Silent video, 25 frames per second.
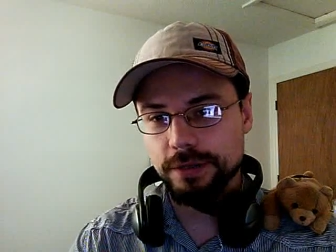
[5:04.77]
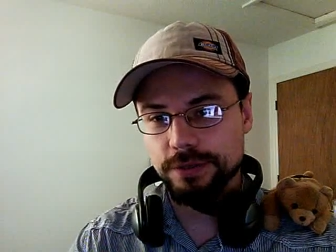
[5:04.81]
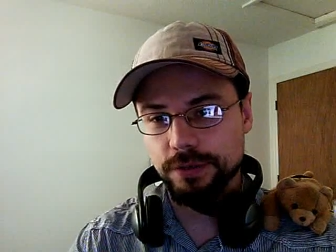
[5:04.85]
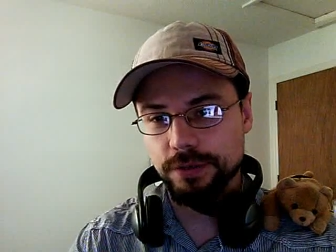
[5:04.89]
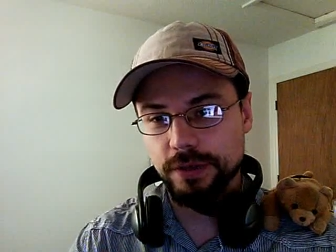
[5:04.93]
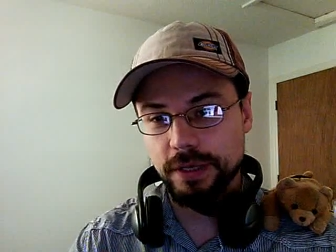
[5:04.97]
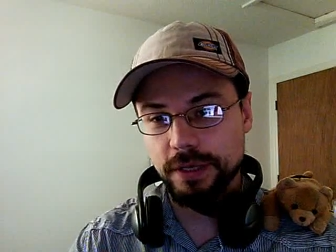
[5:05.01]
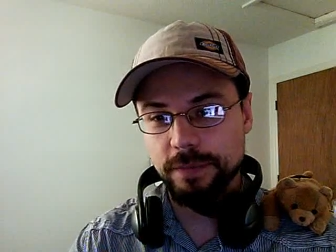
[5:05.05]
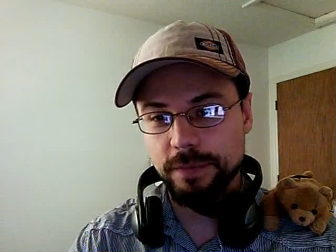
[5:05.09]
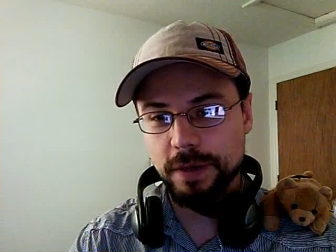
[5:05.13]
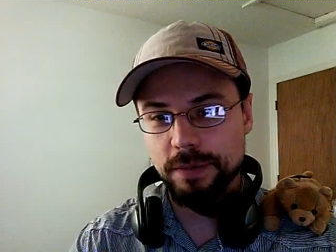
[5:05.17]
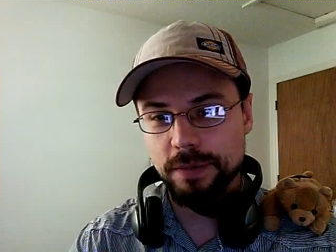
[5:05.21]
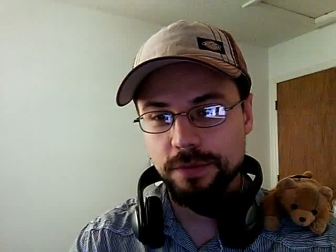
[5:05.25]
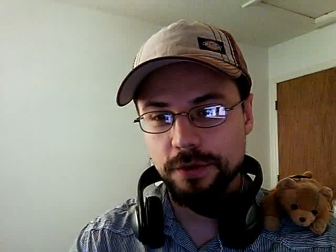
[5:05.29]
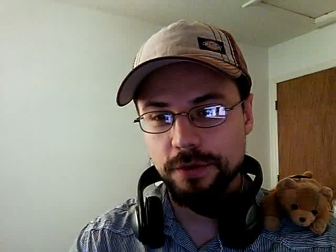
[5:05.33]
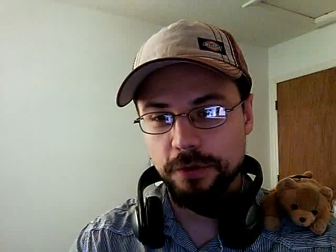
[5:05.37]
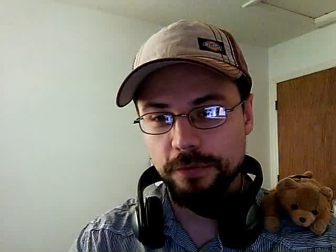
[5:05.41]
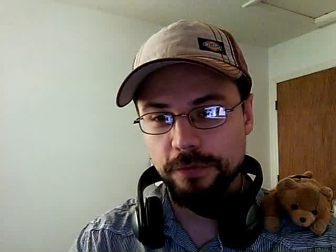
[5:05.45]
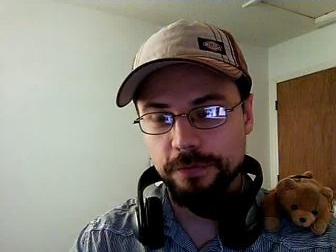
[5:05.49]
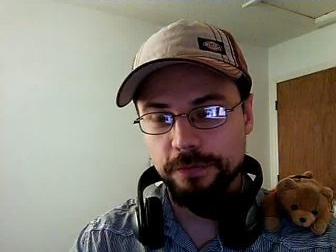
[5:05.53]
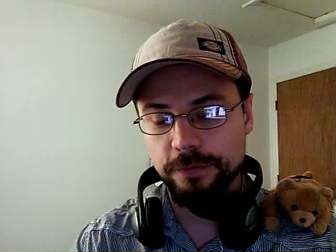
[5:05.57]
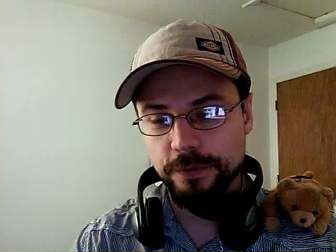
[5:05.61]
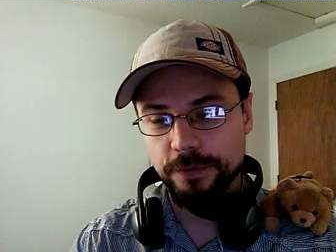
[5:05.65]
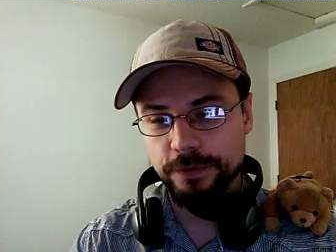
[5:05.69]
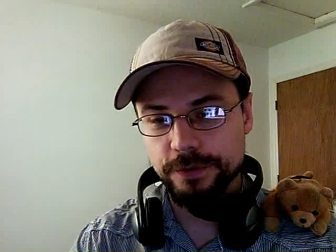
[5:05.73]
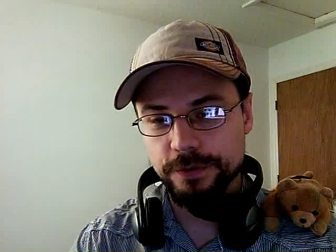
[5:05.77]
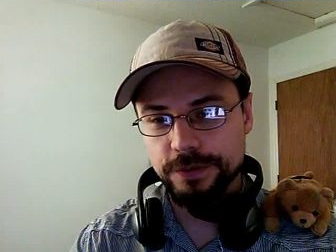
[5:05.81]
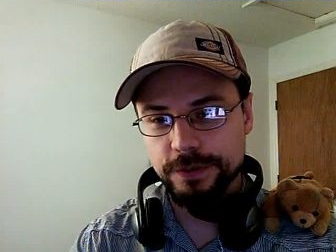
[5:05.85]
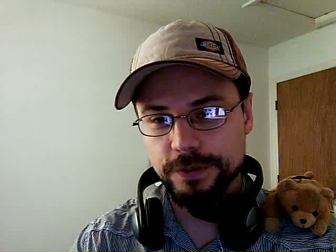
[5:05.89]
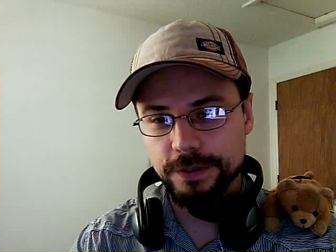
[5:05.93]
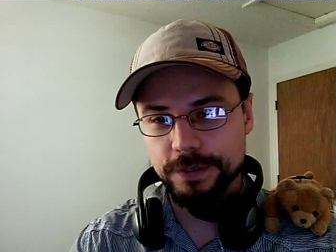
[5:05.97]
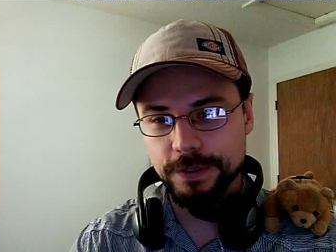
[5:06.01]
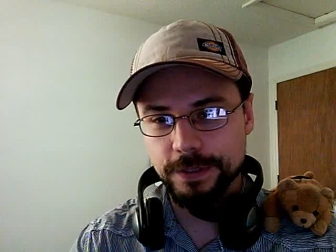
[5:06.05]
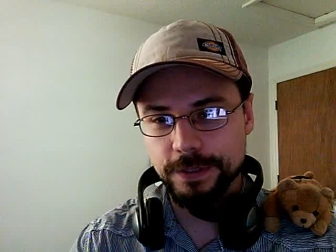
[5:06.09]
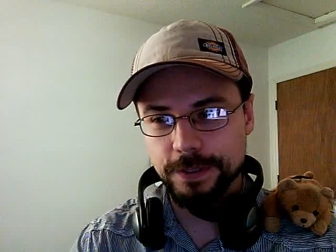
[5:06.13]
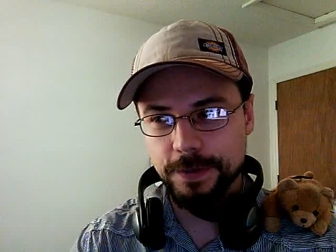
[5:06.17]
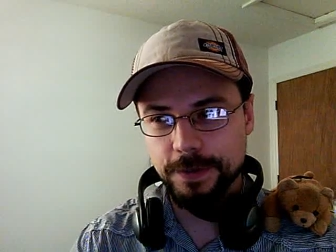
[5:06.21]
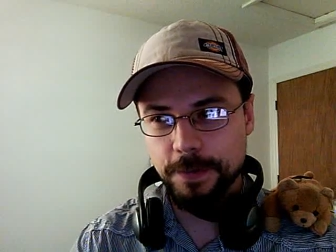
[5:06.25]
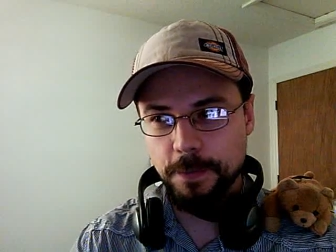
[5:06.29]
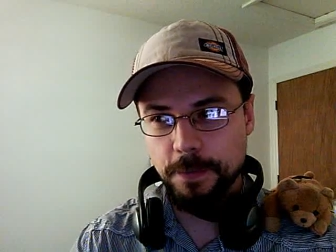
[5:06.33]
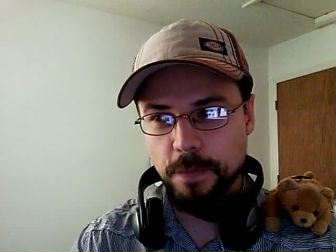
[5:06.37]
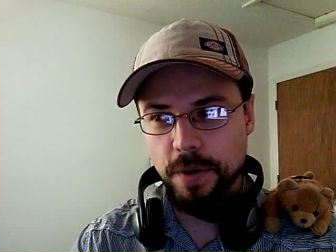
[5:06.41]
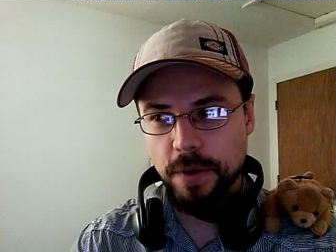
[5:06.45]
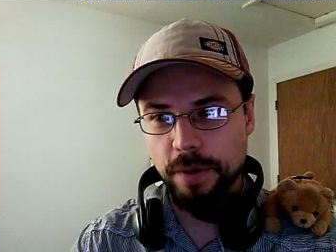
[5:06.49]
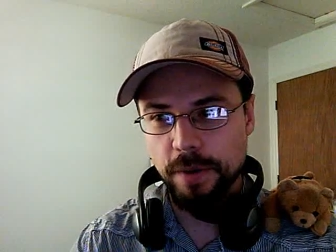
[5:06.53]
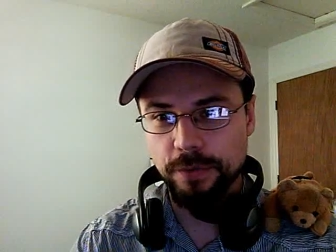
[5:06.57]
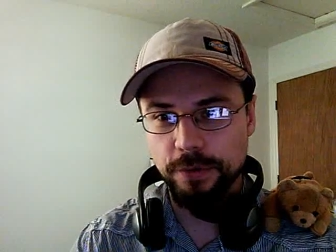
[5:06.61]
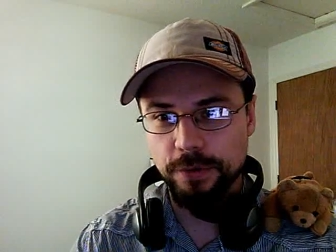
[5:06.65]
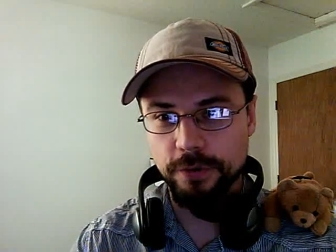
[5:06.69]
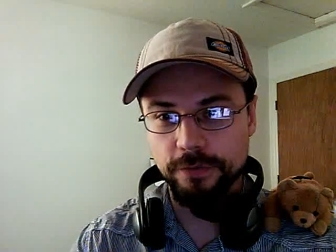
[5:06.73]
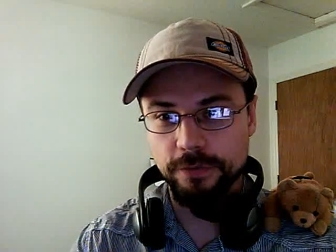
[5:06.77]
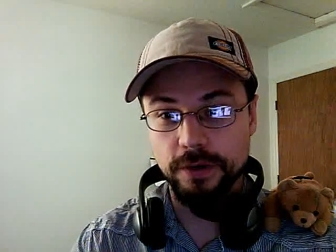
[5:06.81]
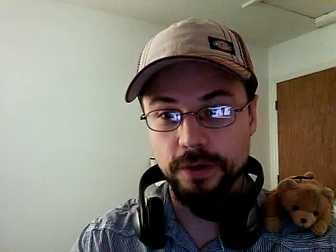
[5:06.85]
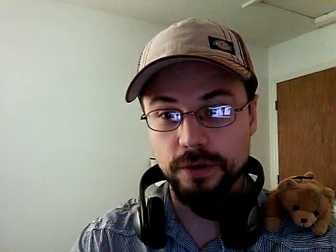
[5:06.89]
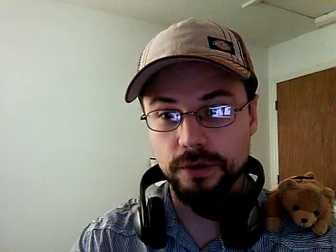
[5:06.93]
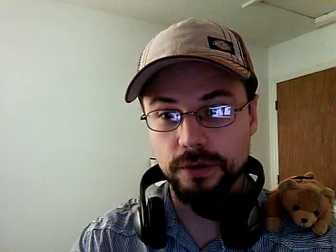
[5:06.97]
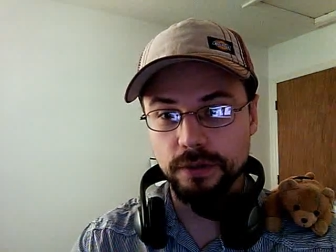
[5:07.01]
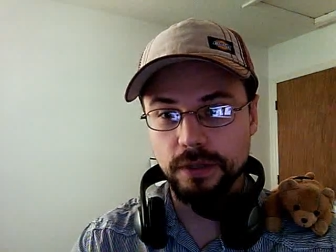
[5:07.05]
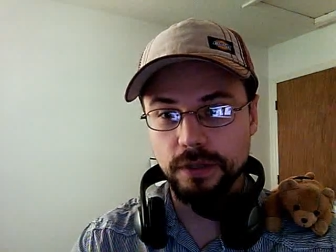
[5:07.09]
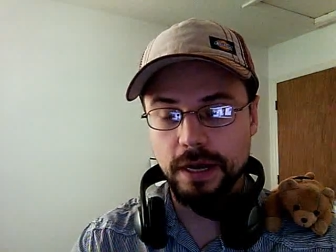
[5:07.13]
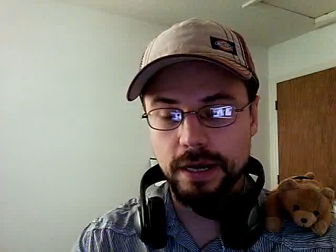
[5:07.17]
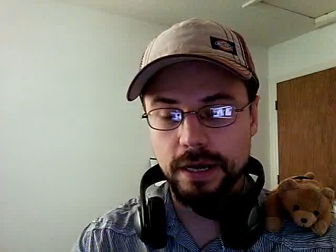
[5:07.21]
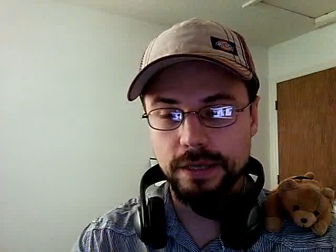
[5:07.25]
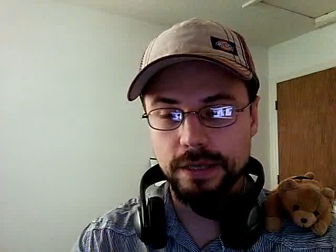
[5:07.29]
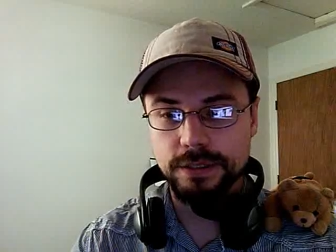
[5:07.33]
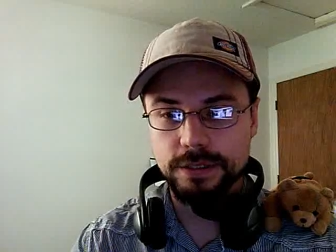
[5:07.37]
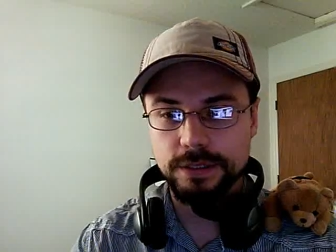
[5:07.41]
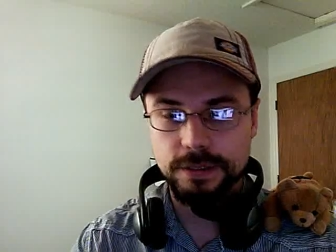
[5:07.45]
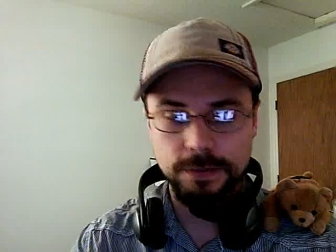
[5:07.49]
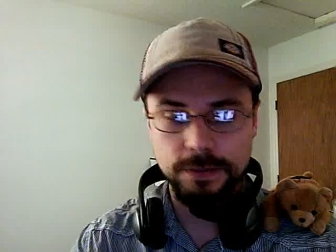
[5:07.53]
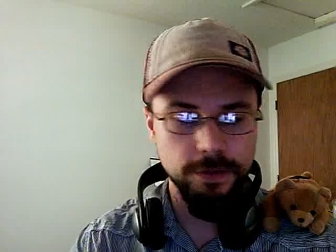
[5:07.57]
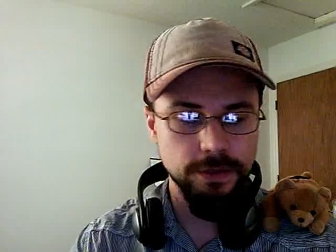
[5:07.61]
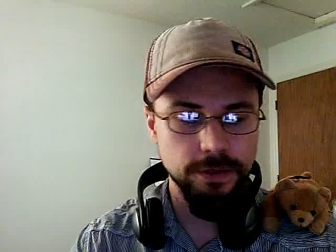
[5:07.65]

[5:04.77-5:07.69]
So that might be our first uh, member of our alliance.